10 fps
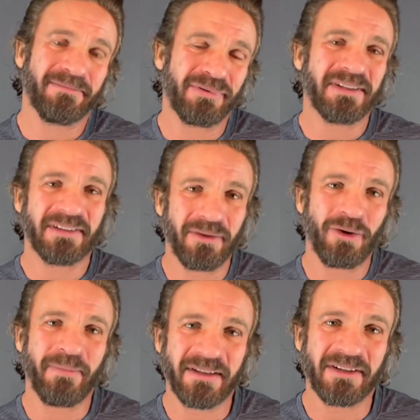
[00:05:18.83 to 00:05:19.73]
plus a
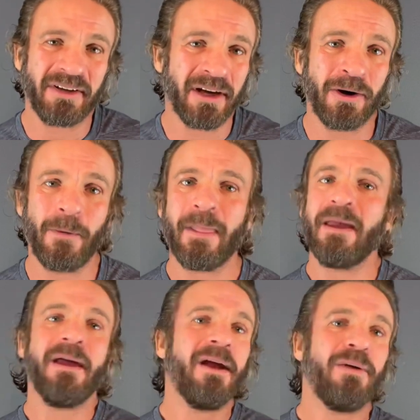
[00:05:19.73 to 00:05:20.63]
little bit to go.
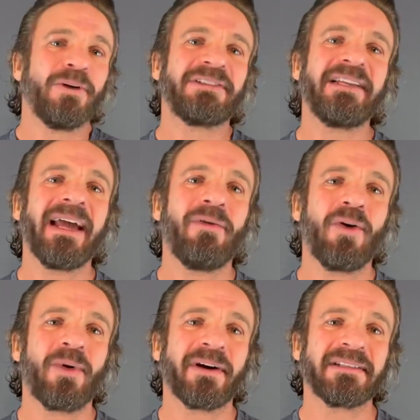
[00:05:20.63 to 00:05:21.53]
We'll see how it
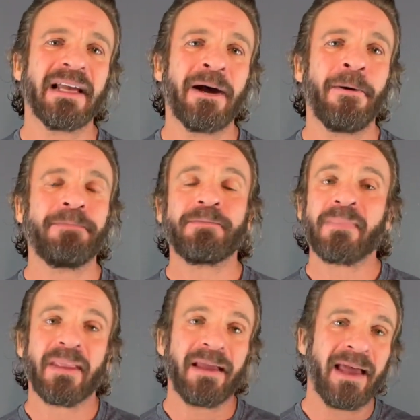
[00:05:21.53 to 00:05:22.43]
works out.
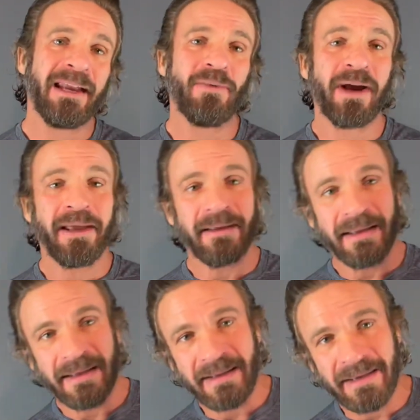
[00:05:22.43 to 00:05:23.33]
Anyway,
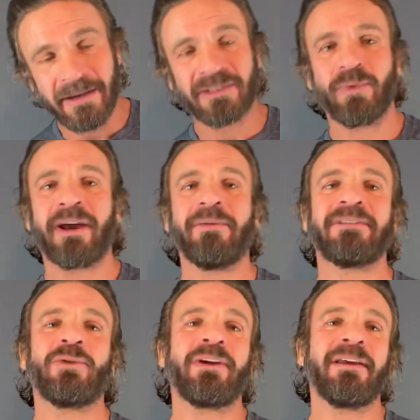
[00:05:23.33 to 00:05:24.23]
here's what I
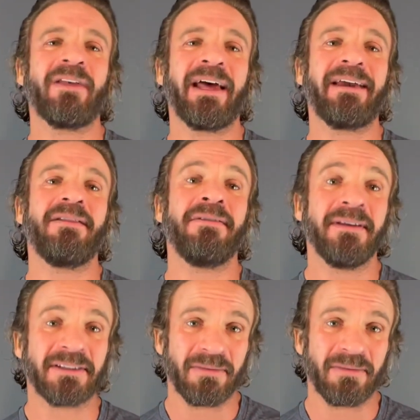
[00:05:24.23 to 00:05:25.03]
was looking like this